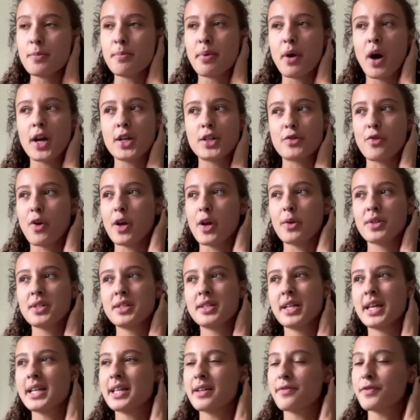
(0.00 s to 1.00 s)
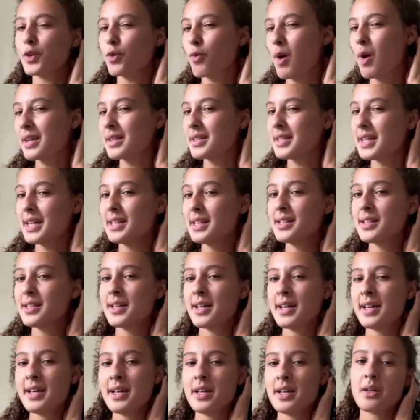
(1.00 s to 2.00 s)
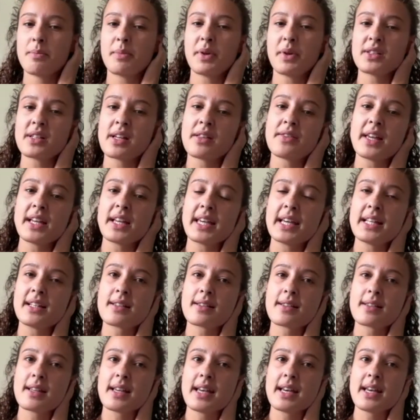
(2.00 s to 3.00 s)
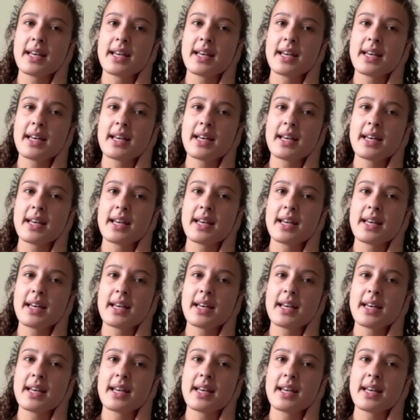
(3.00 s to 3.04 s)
but I try not to take it for granted because I think it's